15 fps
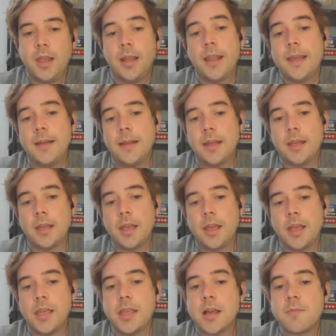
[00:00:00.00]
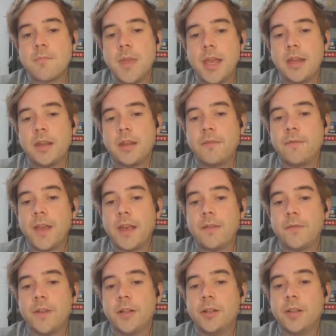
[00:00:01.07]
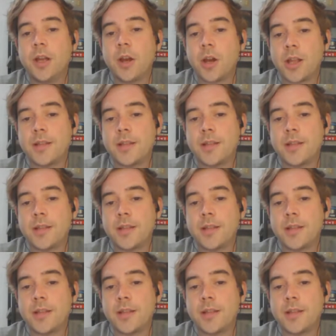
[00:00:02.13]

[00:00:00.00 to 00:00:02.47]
In Lightning, a young man in Fayetteville,